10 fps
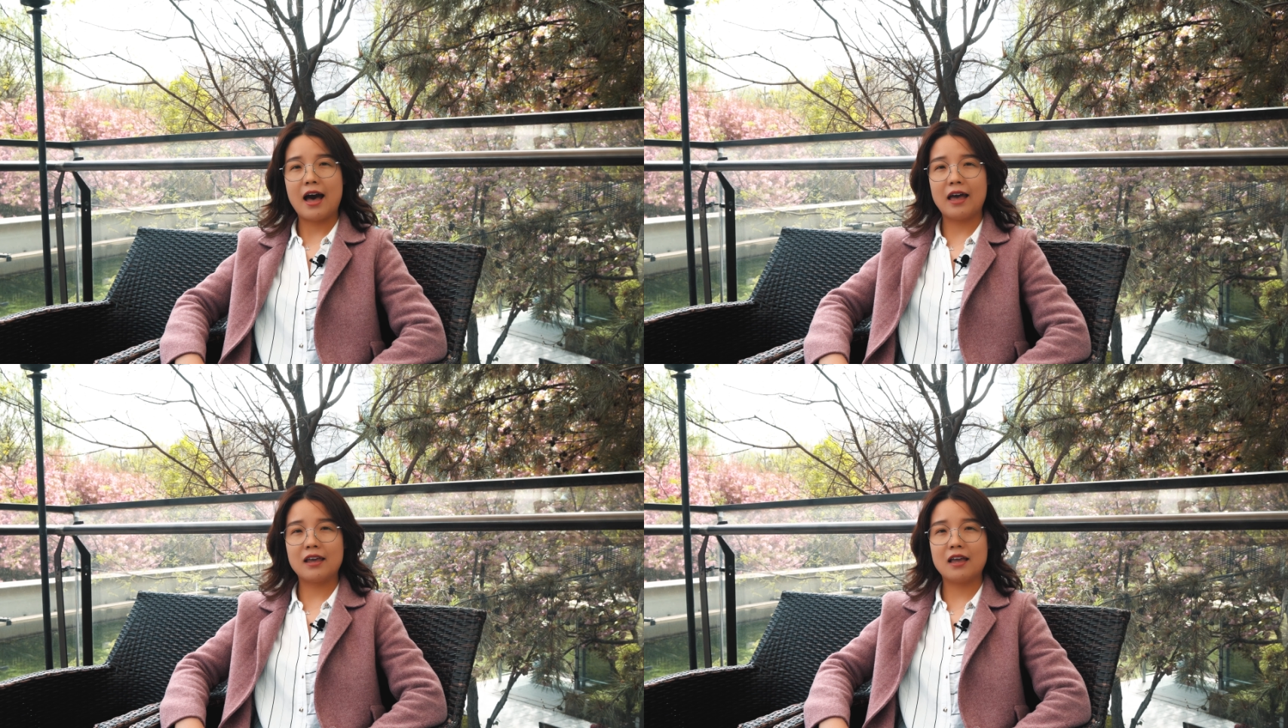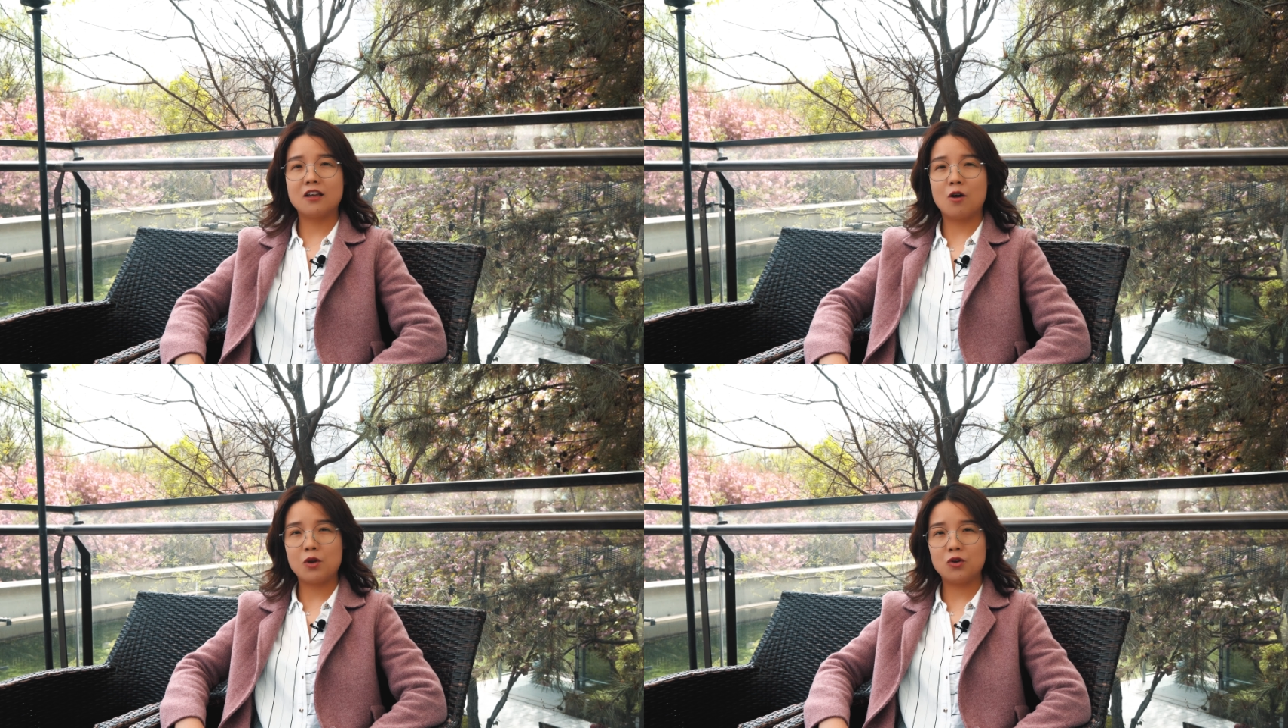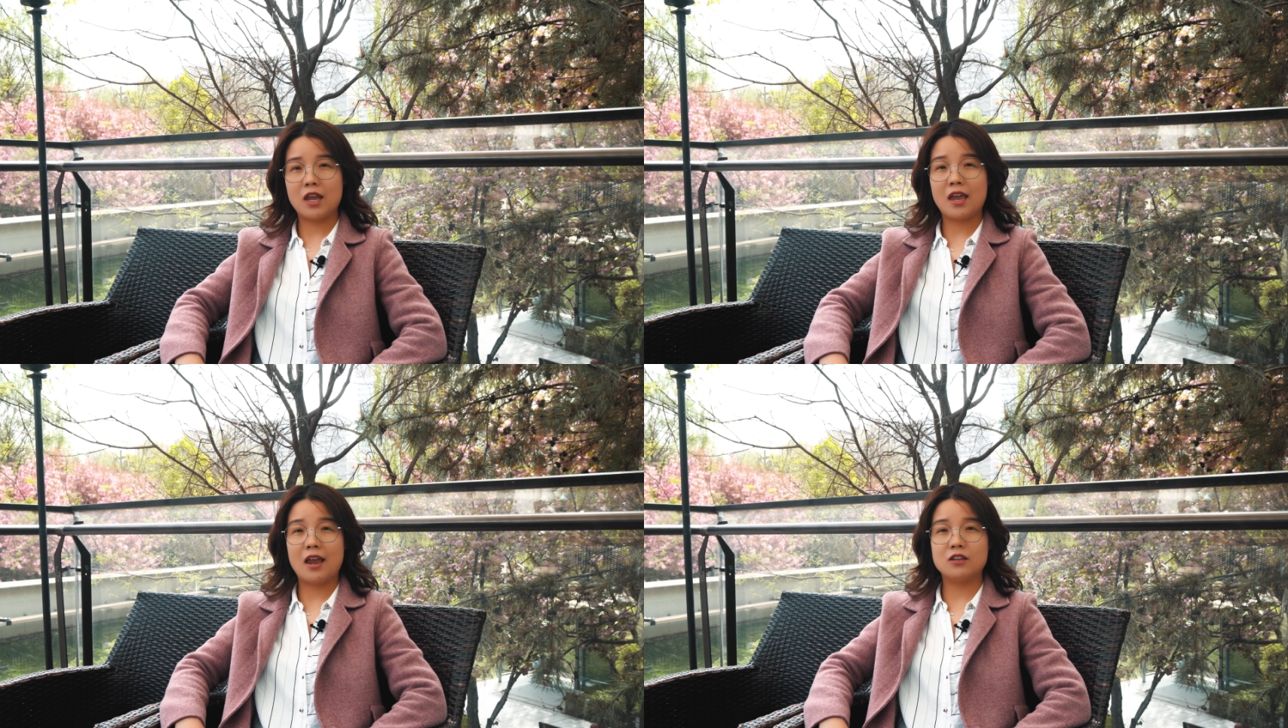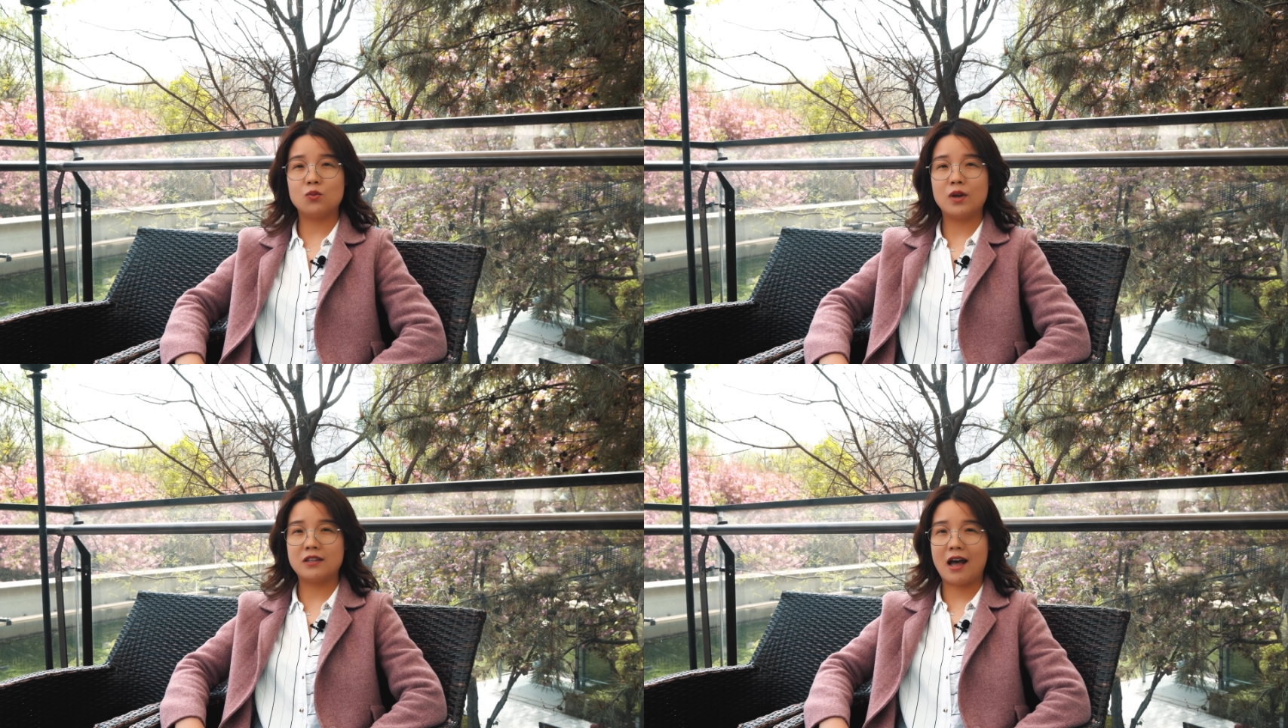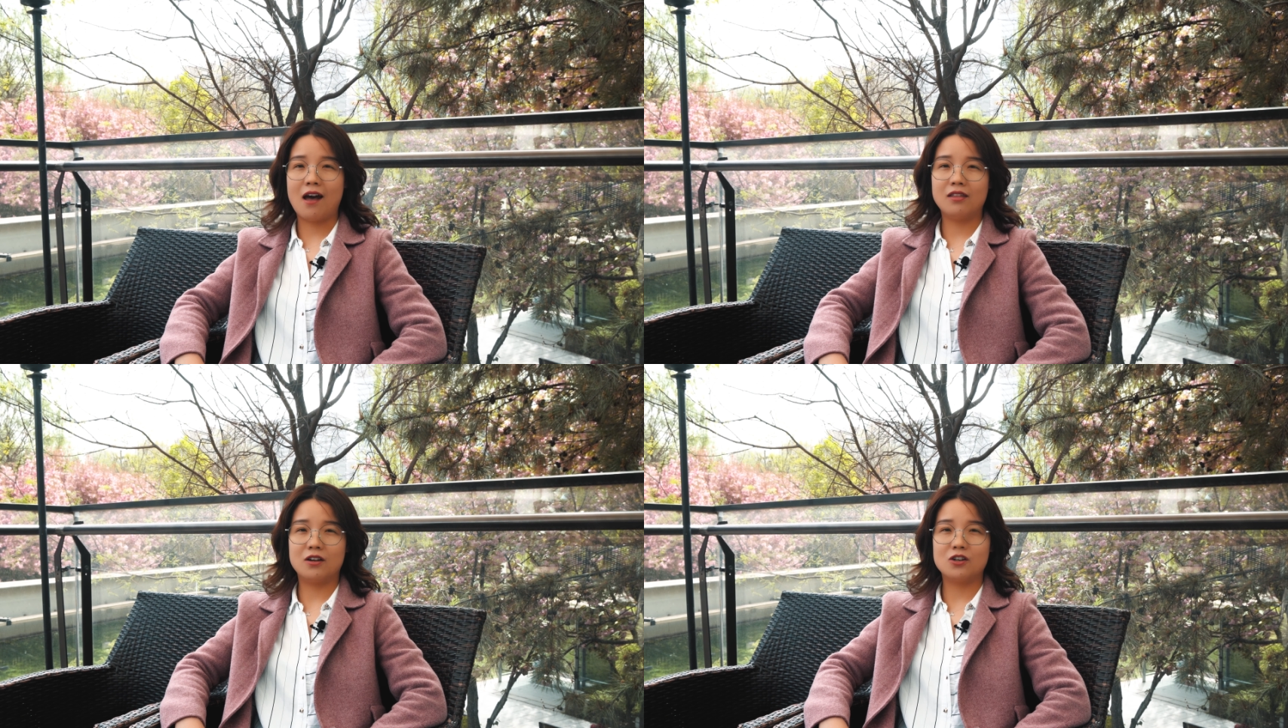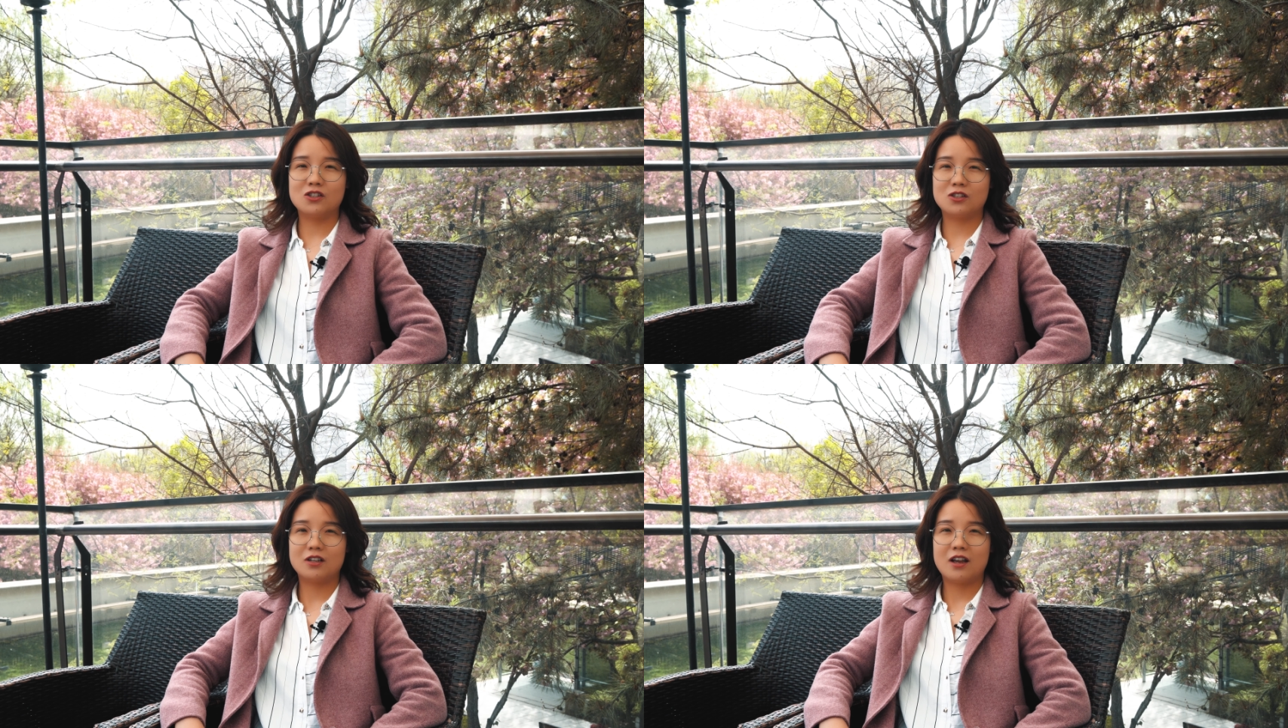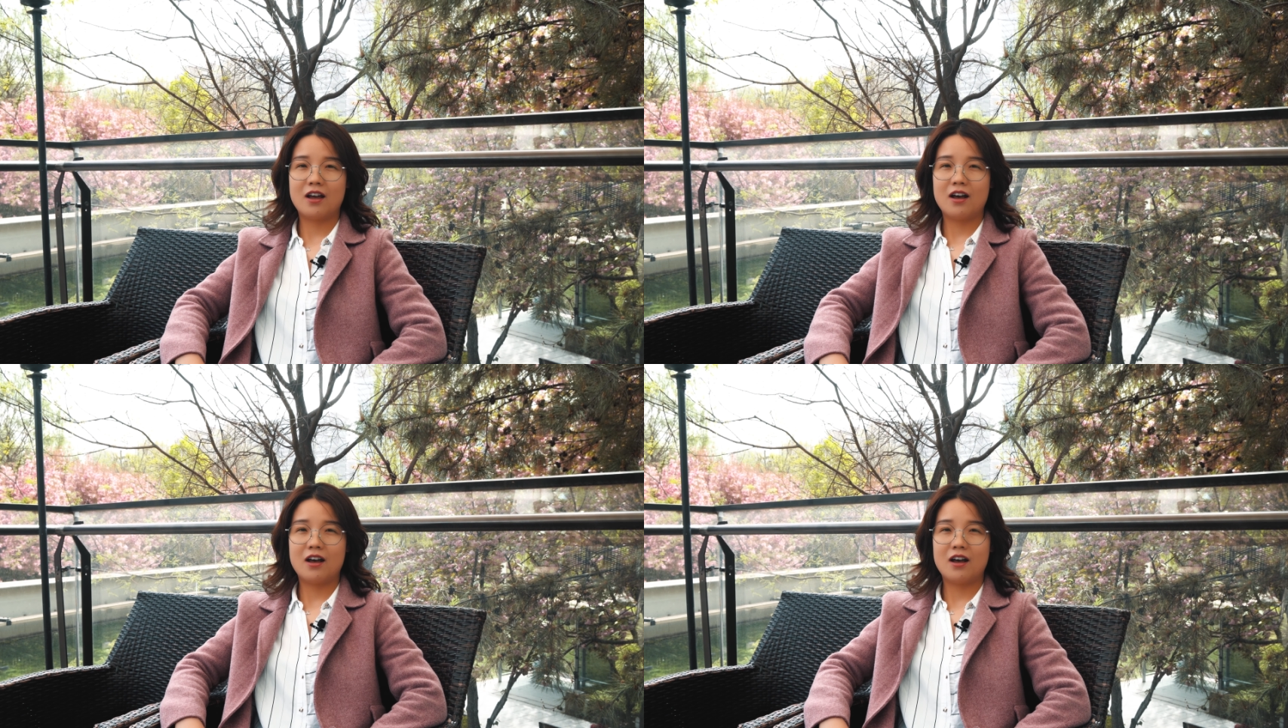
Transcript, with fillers: I can communicate with others